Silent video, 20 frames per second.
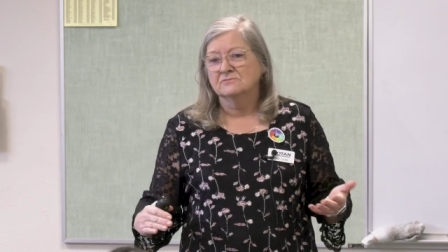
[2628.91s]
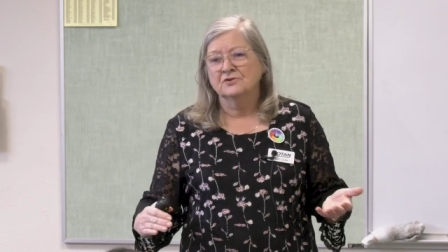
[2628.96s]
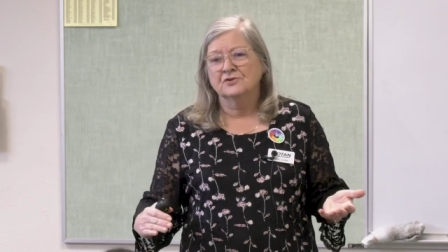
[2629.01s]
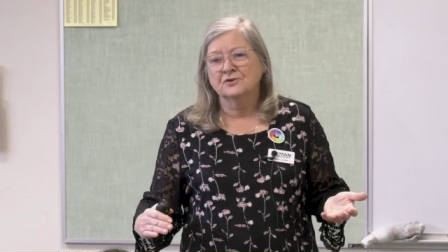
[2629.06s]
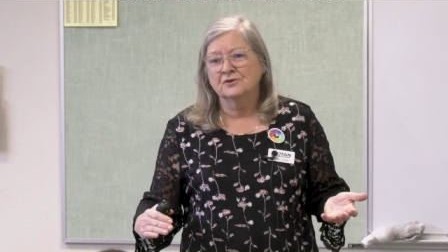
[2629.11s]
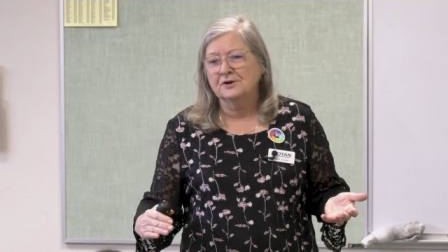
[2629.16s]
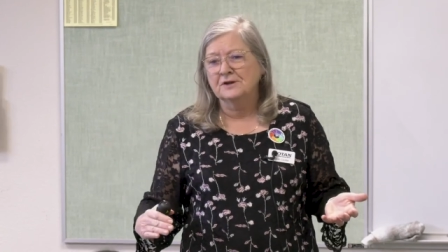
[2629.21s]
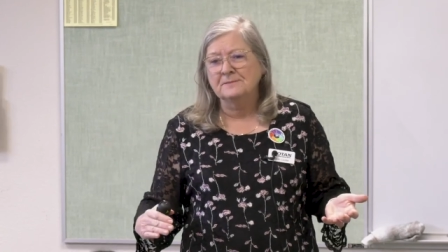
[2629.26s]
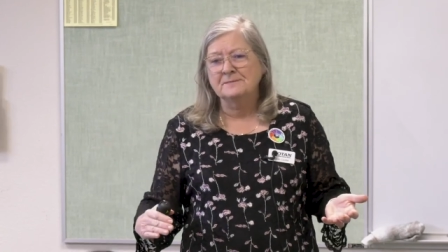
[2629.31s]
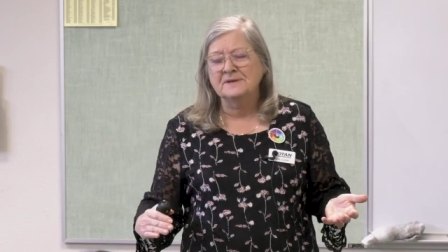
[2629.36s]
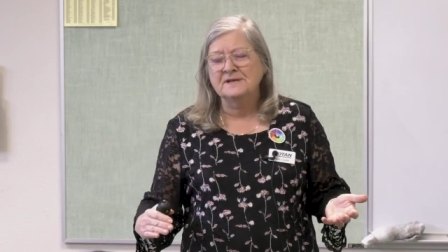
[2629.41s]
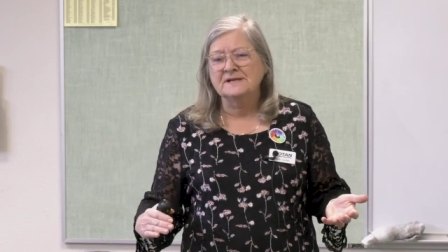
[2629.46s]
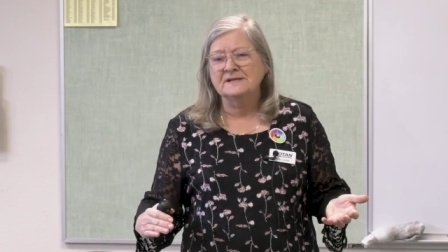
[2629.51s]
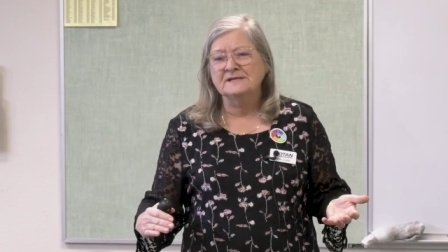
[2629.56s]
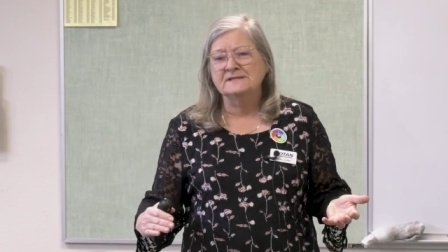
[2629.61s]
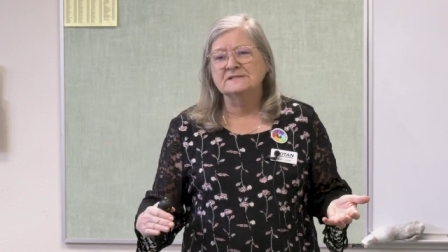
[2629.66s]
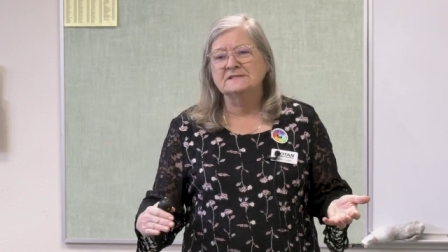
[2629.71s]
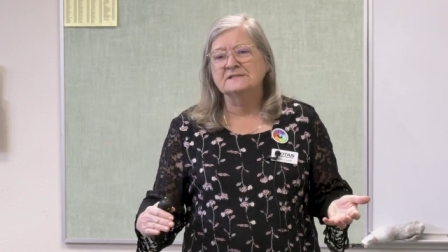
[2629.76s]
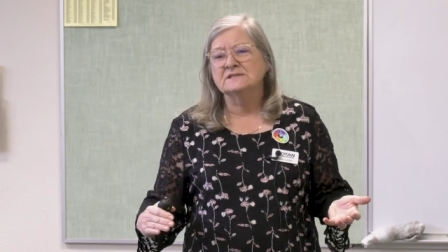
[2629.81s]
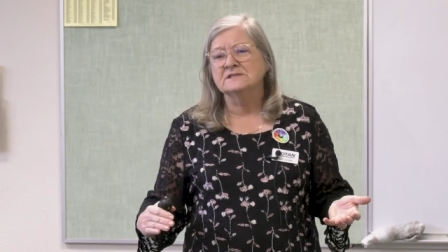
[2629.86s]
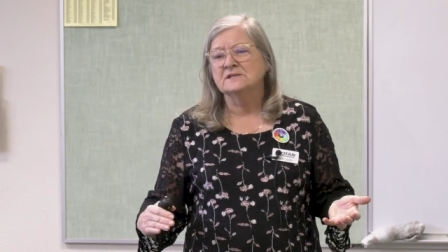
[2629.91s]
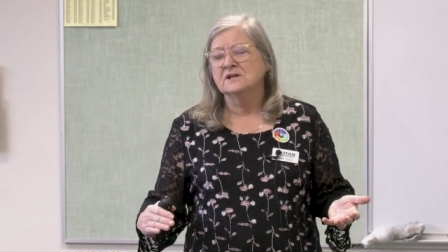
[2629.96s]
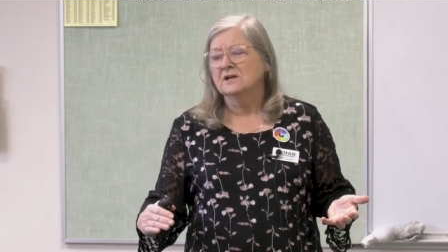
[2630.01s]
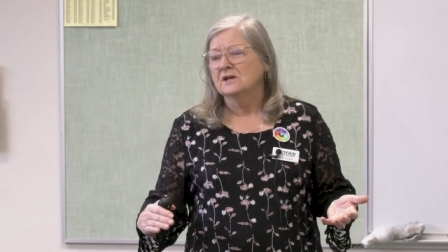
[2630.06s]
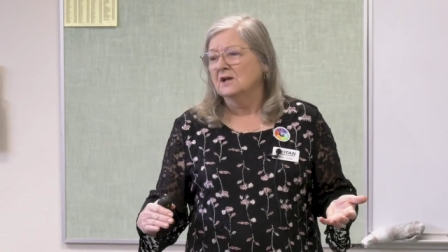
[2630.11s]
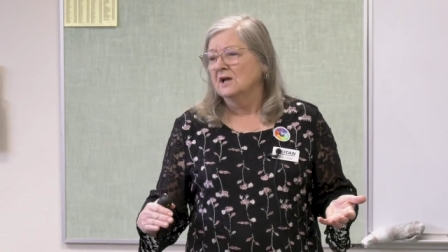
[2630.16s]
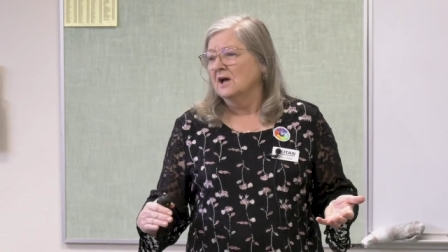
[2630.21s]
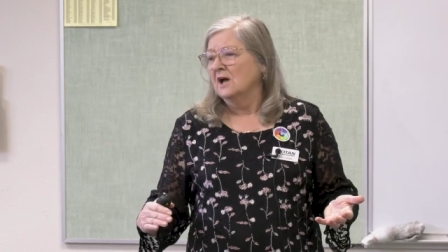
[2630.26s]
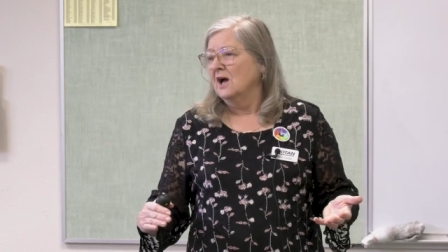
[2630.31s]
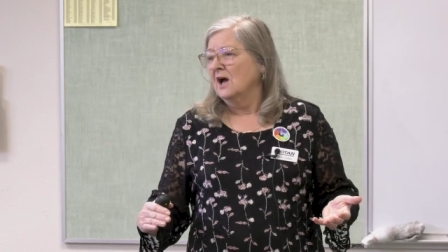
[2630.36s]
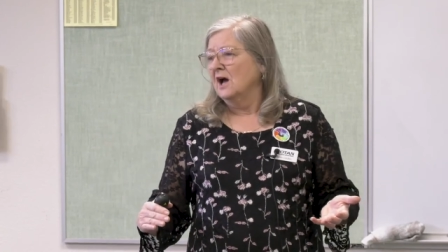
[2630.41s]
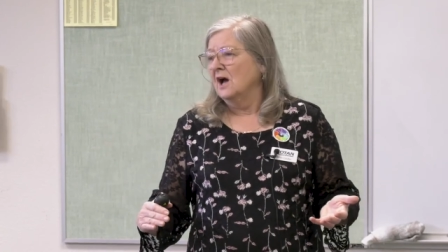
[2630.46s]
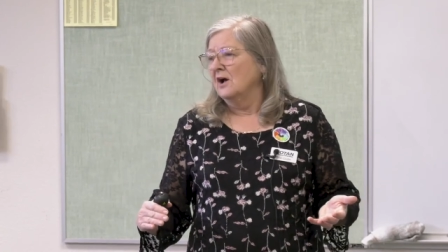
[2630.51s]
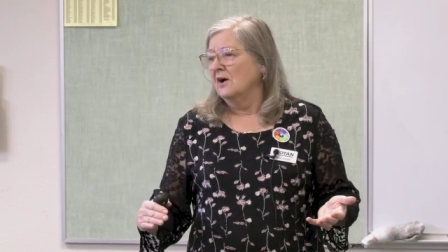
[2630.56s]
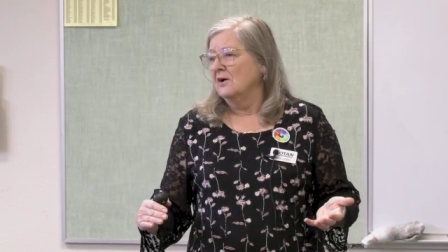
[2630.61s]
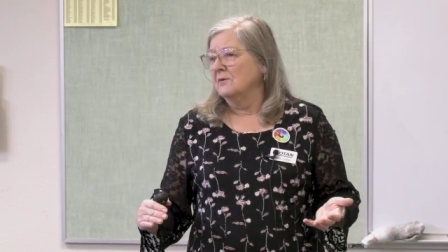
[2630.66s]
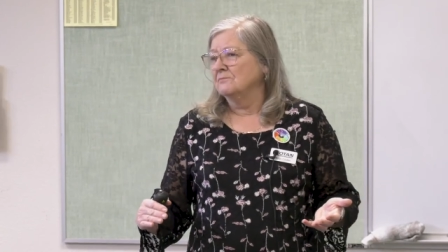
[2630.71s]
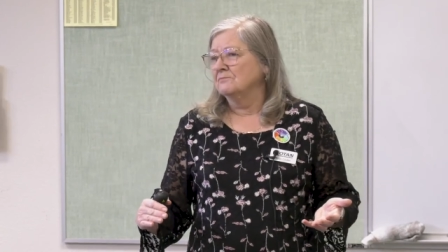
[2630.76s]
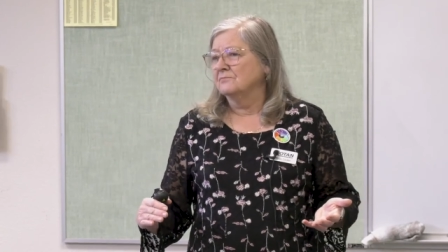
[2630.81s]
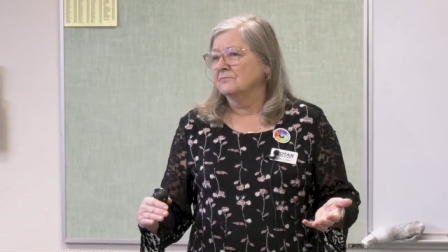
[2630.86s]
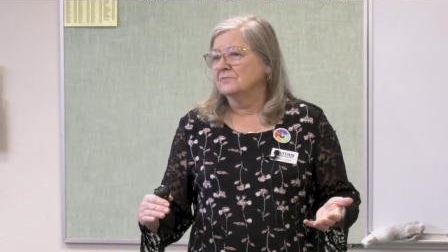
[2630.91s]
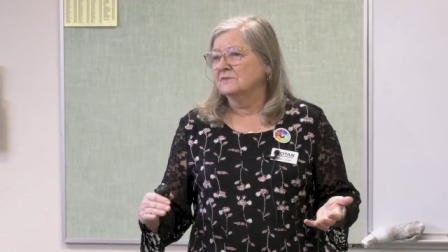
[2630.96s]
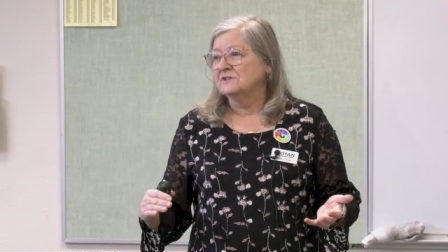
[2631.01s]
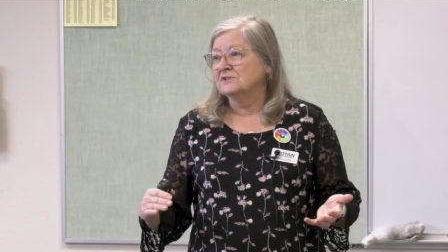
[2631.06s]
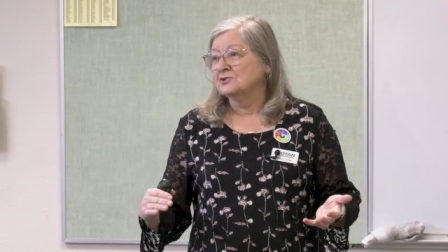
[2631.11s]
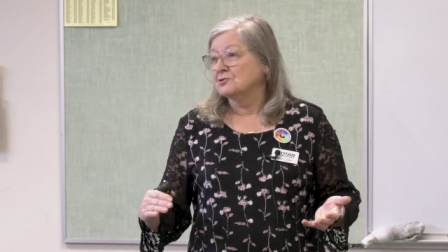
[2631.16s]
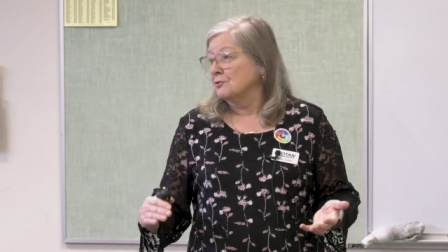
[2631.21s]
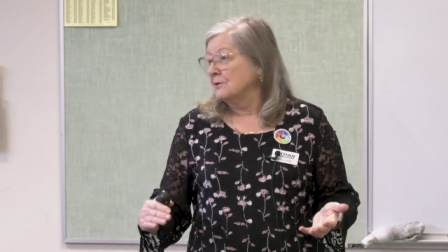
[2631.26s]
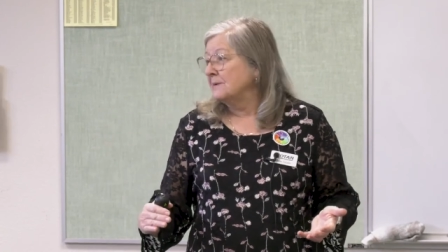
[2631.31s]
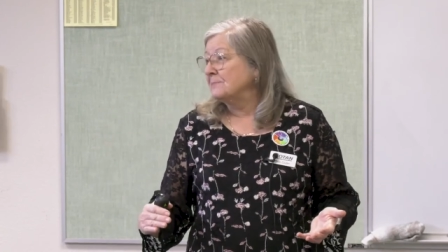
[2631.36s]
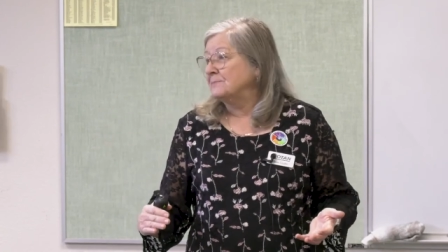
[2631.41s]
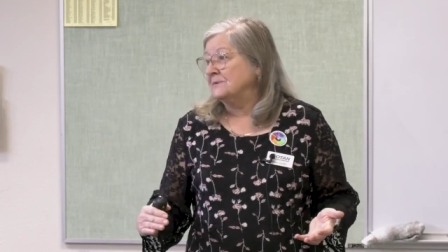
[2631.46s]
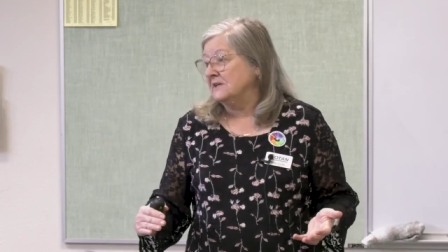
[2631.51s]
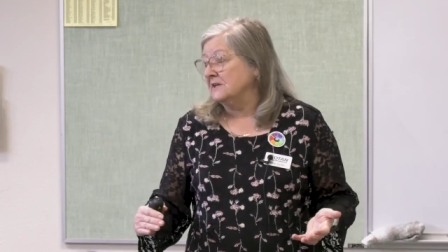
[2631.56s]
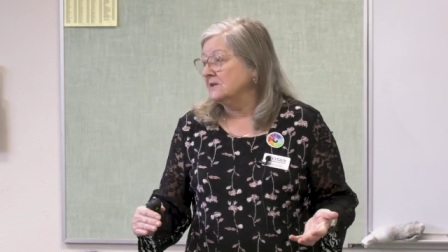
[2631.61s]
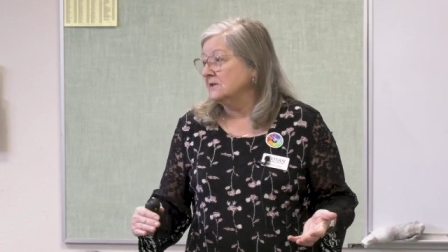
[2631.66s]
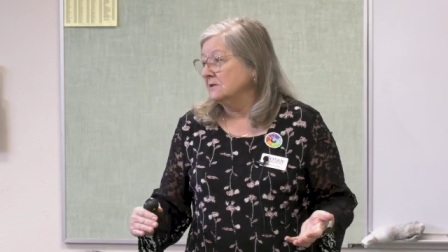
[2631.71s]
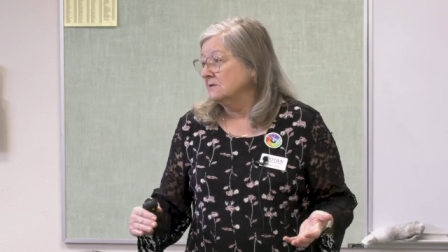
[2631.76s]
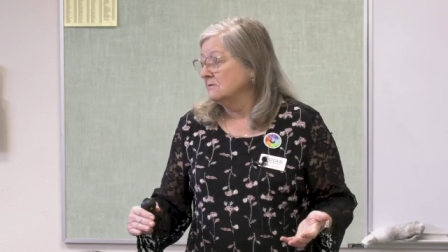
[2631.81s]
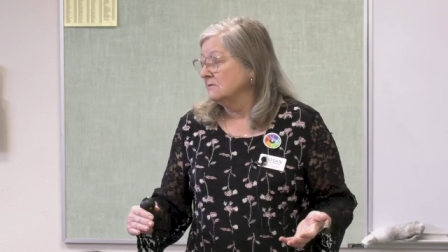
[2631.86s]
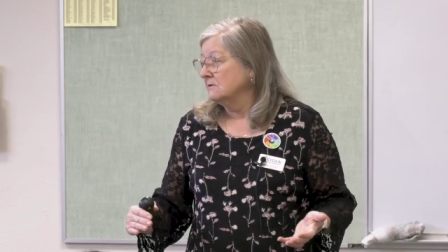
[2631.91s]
30 minutes um, scripted